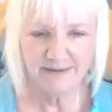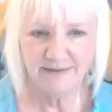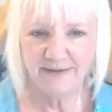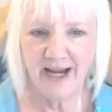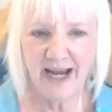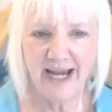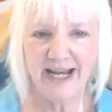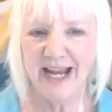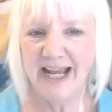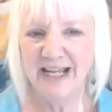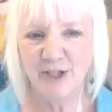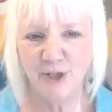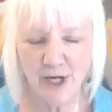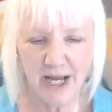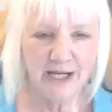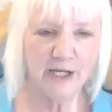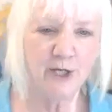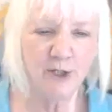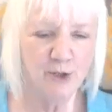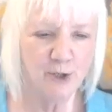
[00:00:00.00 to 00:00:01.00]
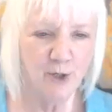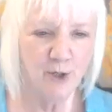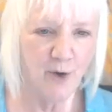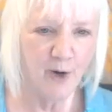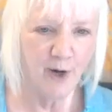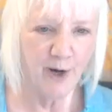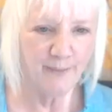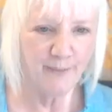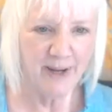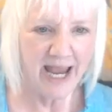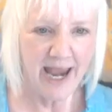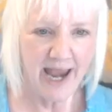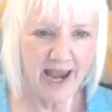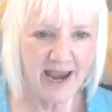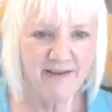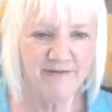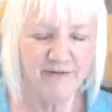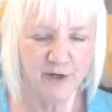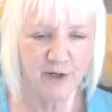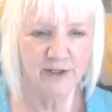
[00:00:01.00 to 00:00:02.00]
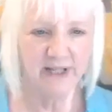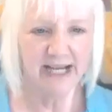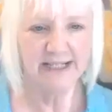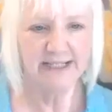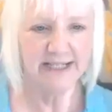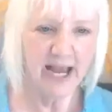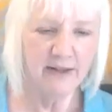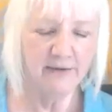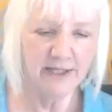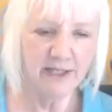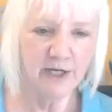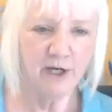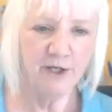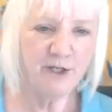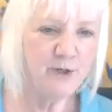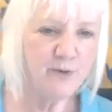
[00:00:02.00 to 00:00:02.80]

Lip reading: right, and try to control her behavior, like telling her,